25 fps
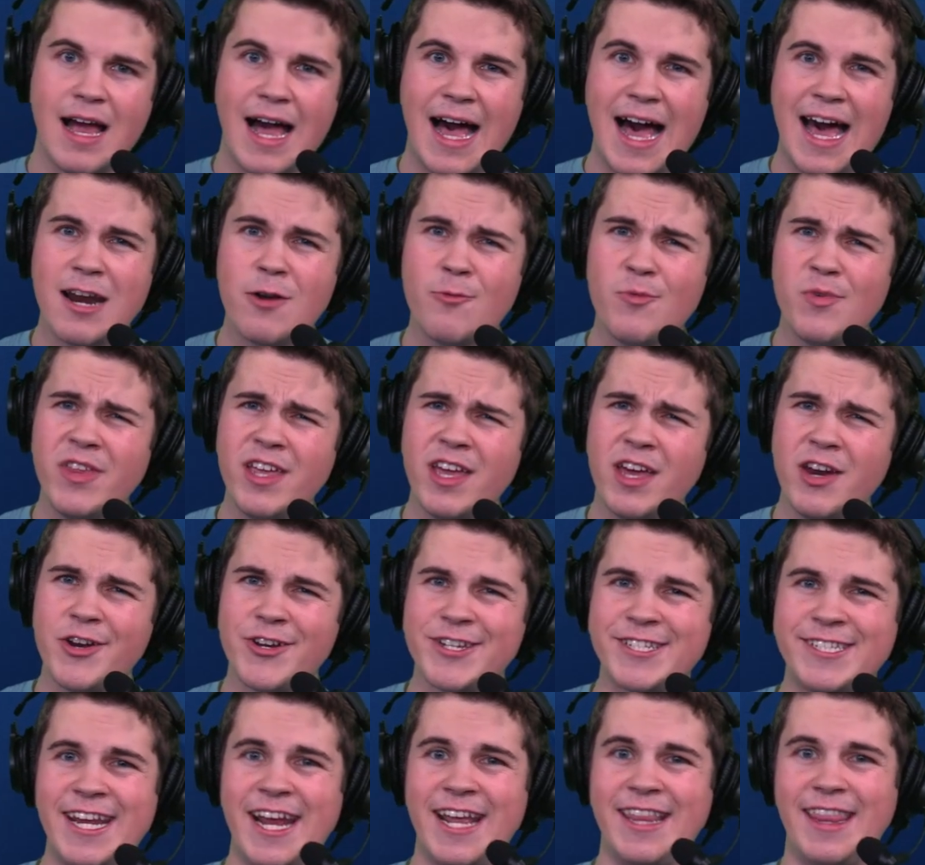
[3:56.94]
I don't really
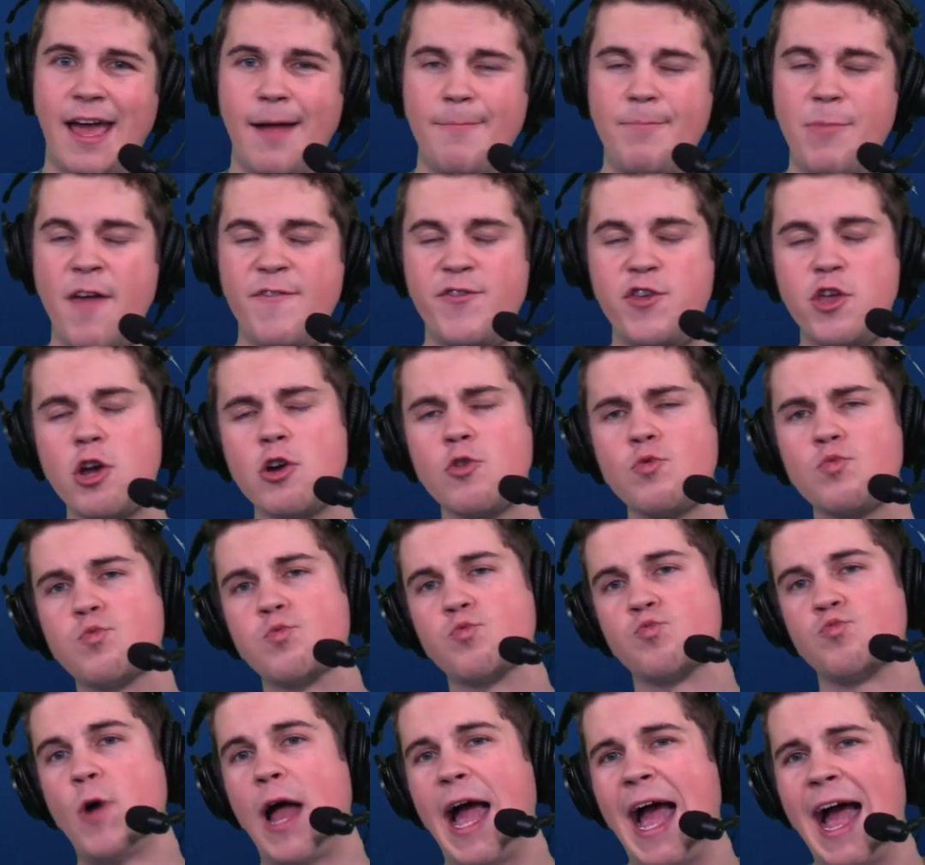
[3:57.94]
understand that. If you're
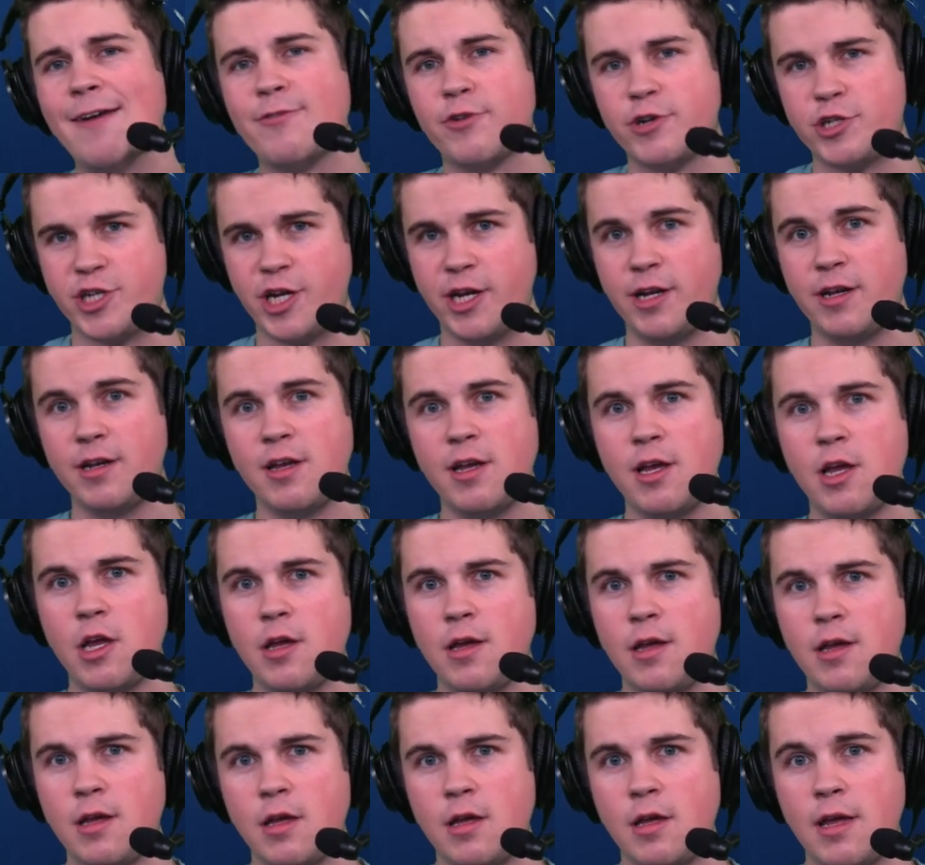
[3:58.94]
averaging,
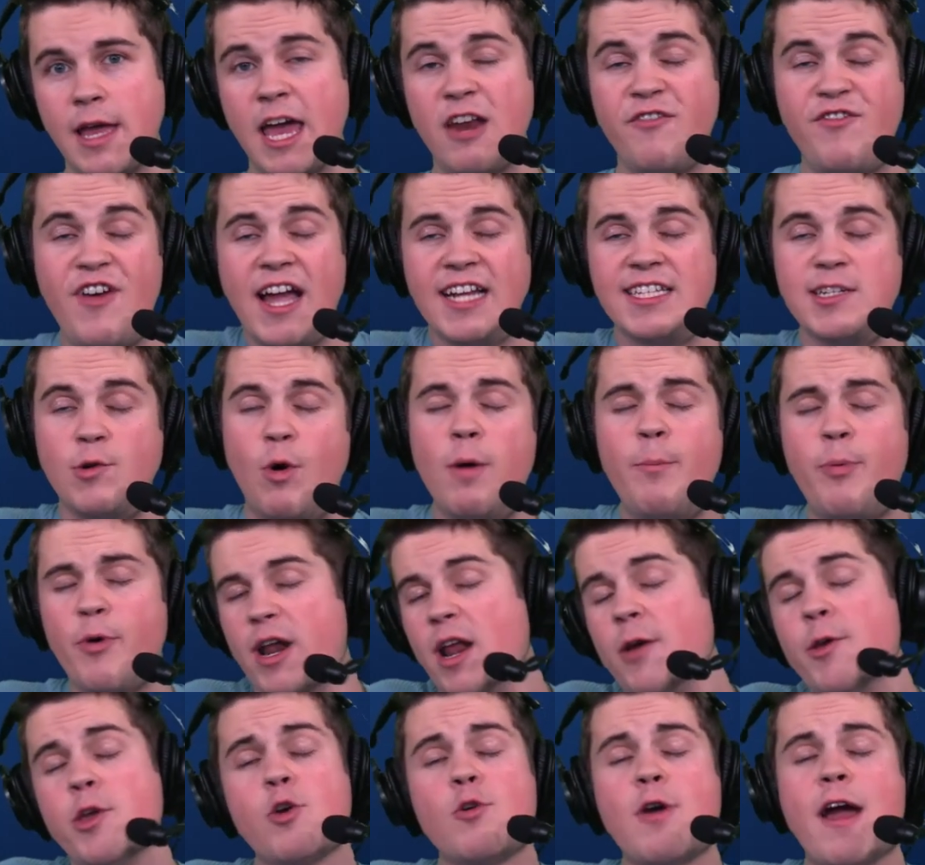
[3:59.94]
in fact, at one point,
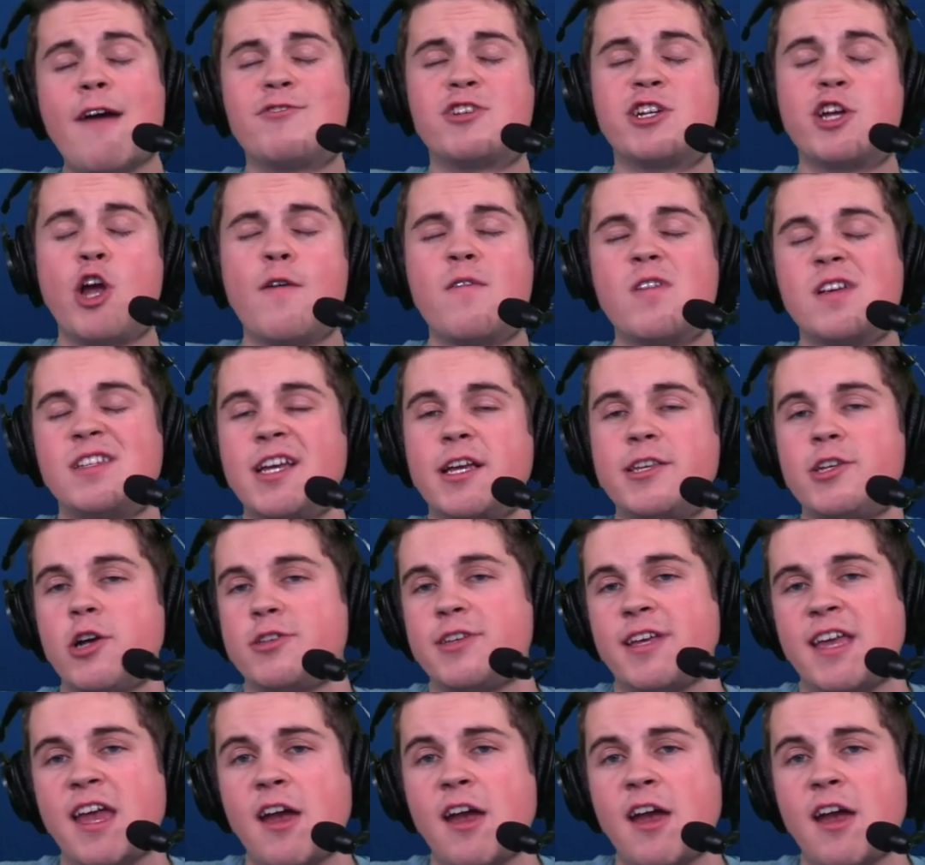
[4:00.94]
if you're averaging over 6 yards a